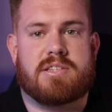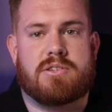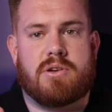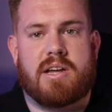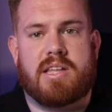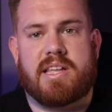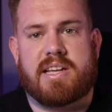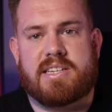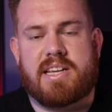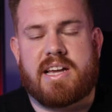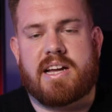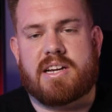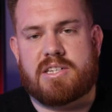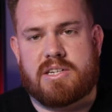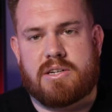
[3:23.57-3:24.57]
So I like to
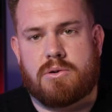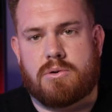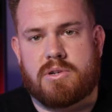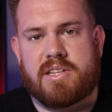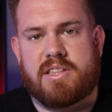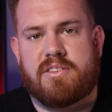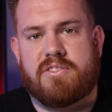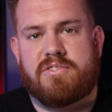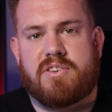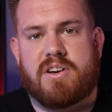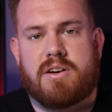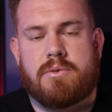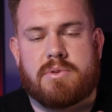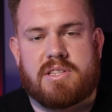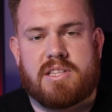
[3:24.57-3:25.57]
actually hold it in the
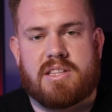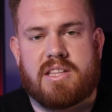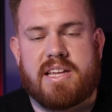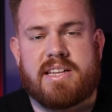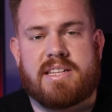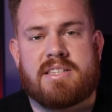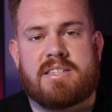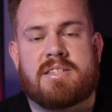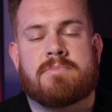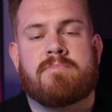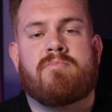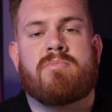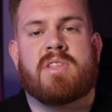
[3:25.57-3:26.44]
front with the lens